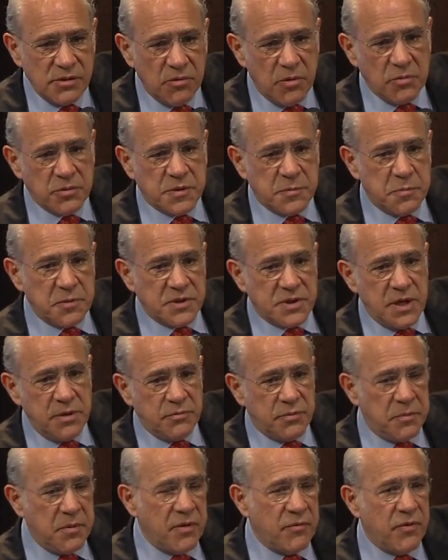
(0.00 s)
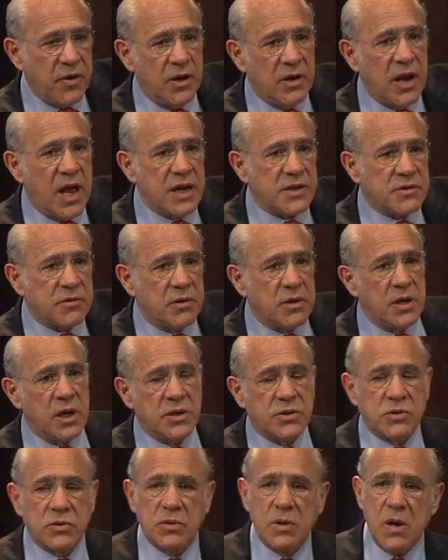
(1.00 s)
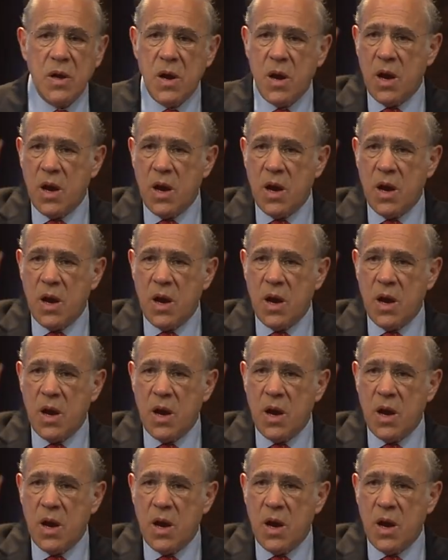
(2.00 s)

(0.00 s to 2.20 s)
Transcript: what was perceived to be a very lax regulation,